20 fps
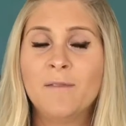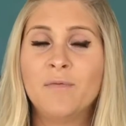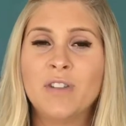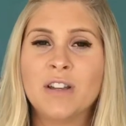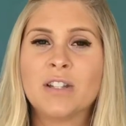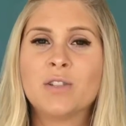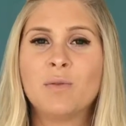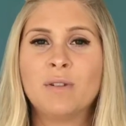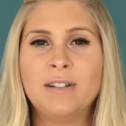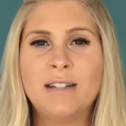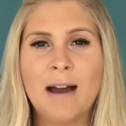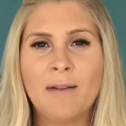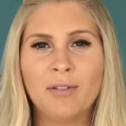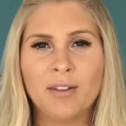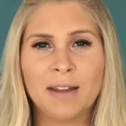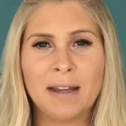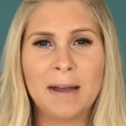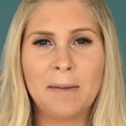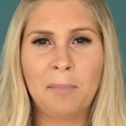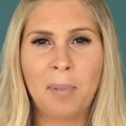this one
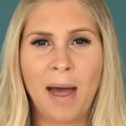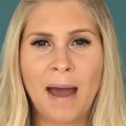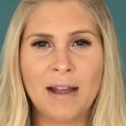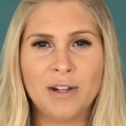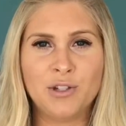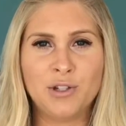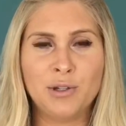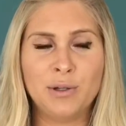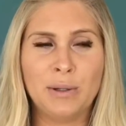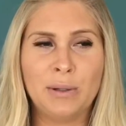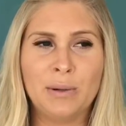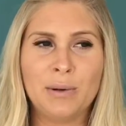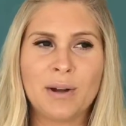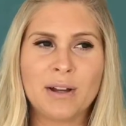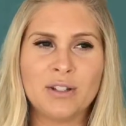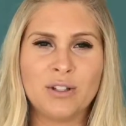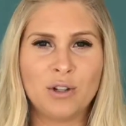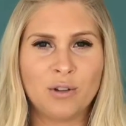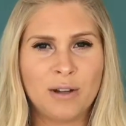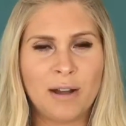definitely apply to,
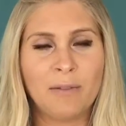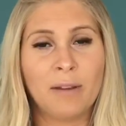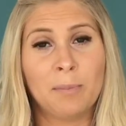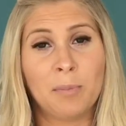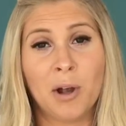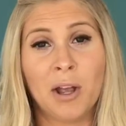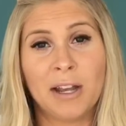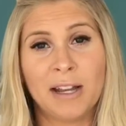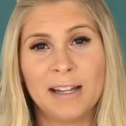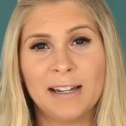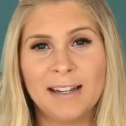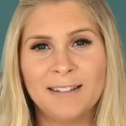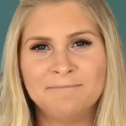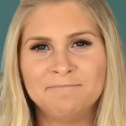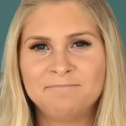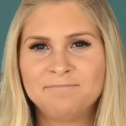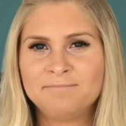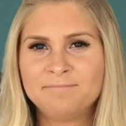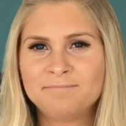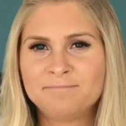because you'll definitely probably get in.
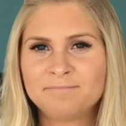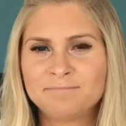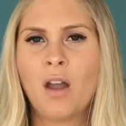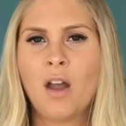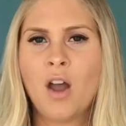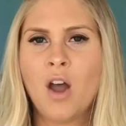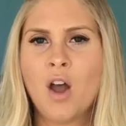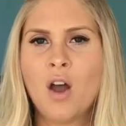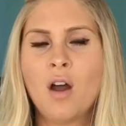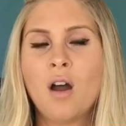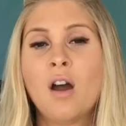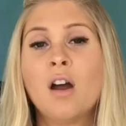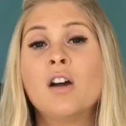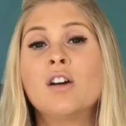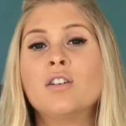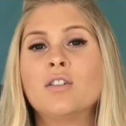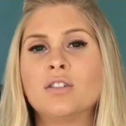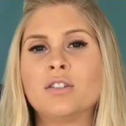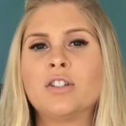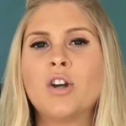
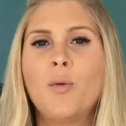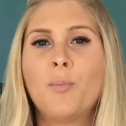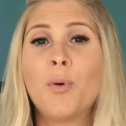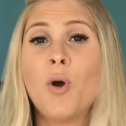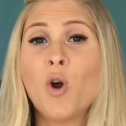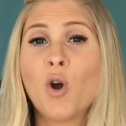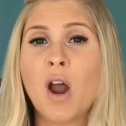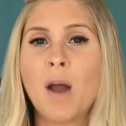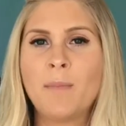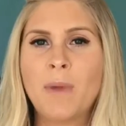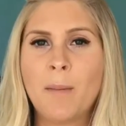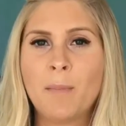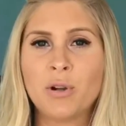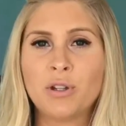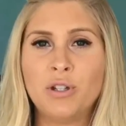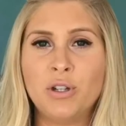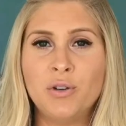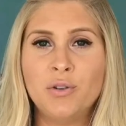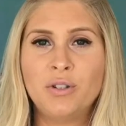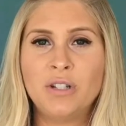So program number
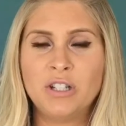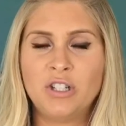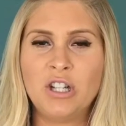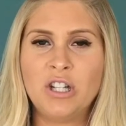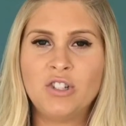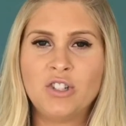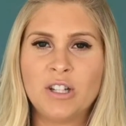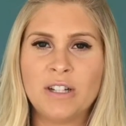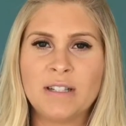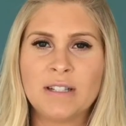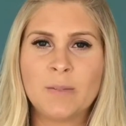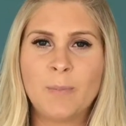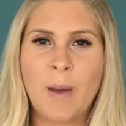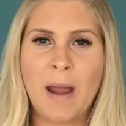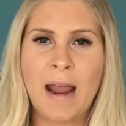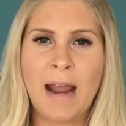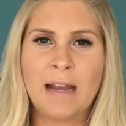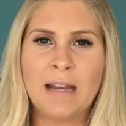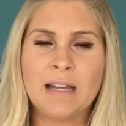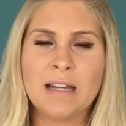2 to teach in
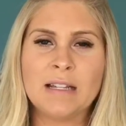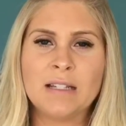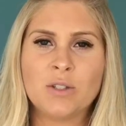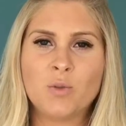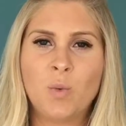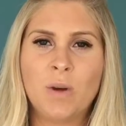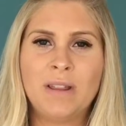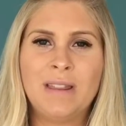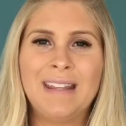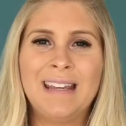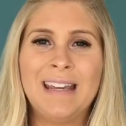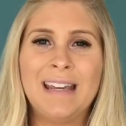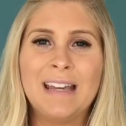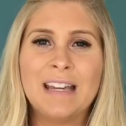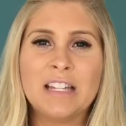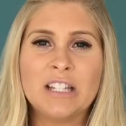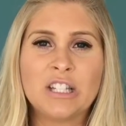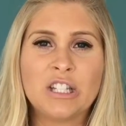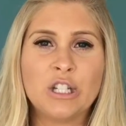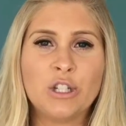Spain is with the
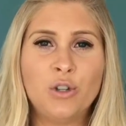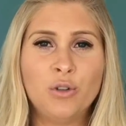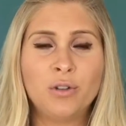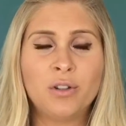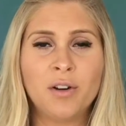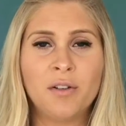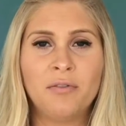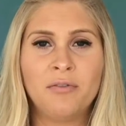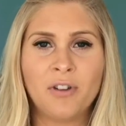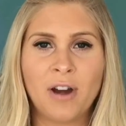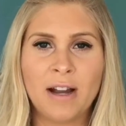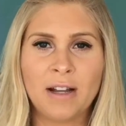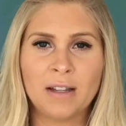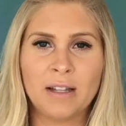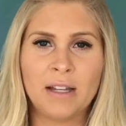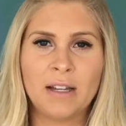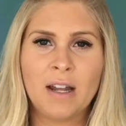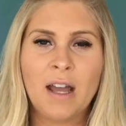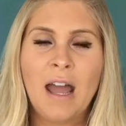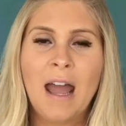Instituto
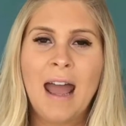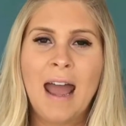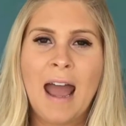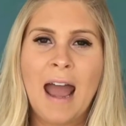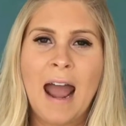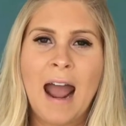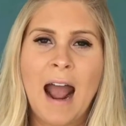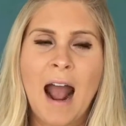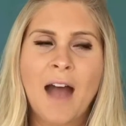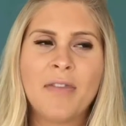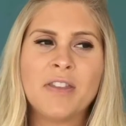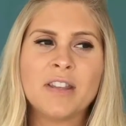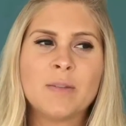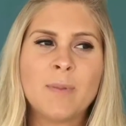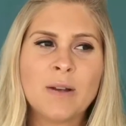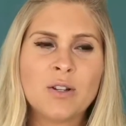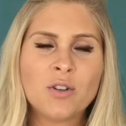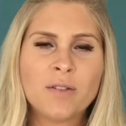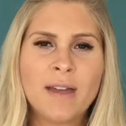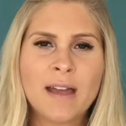Franklin. And the
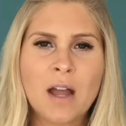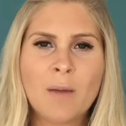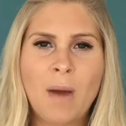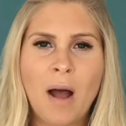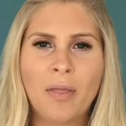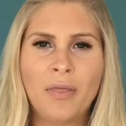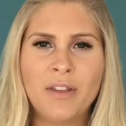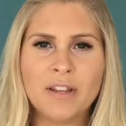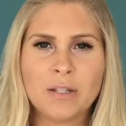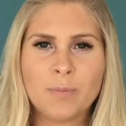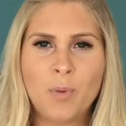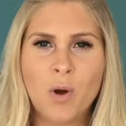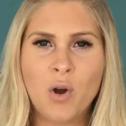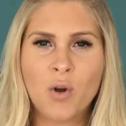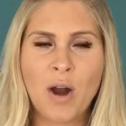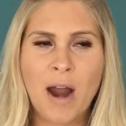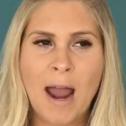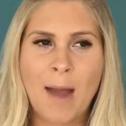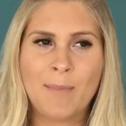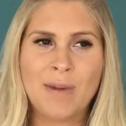special thing about this
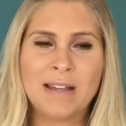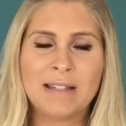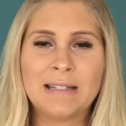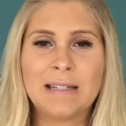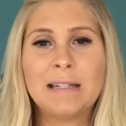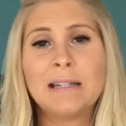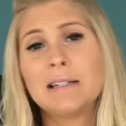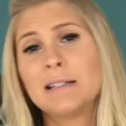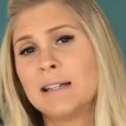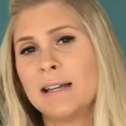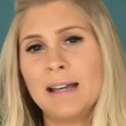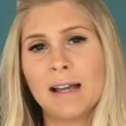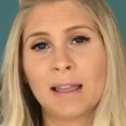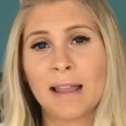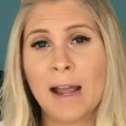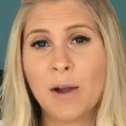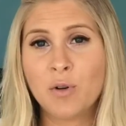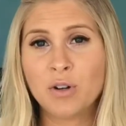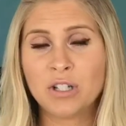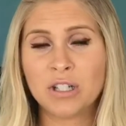program is it is a
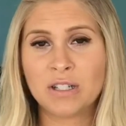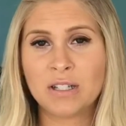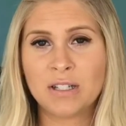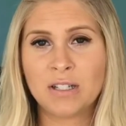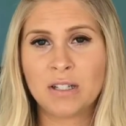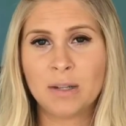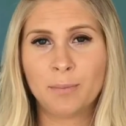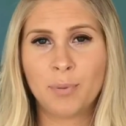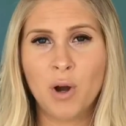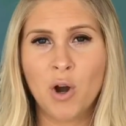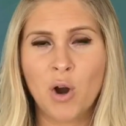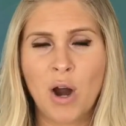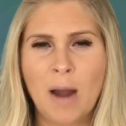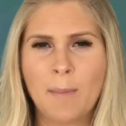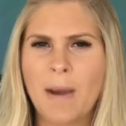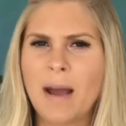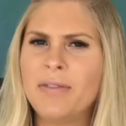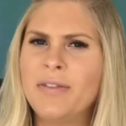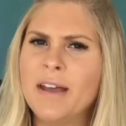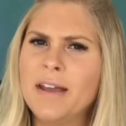language assistant program.
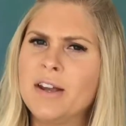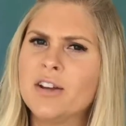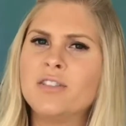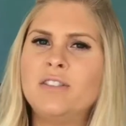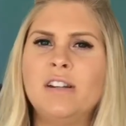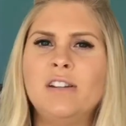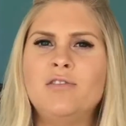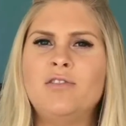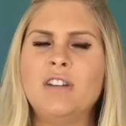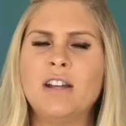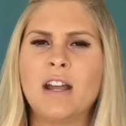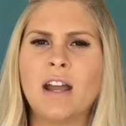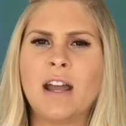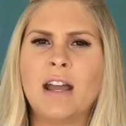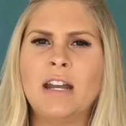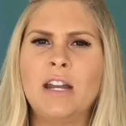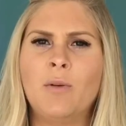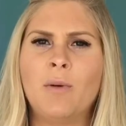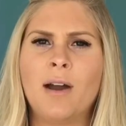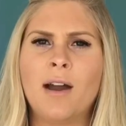I think you're teaching
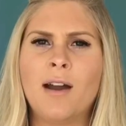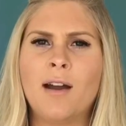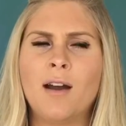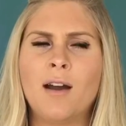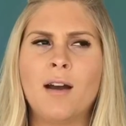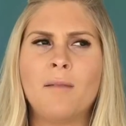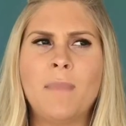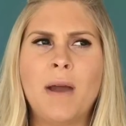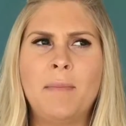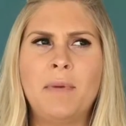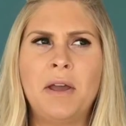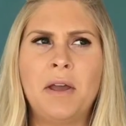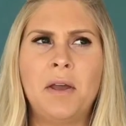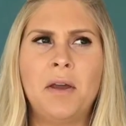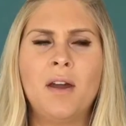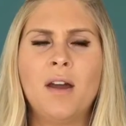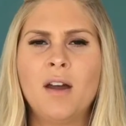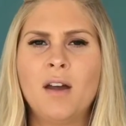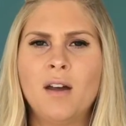anywhere maybe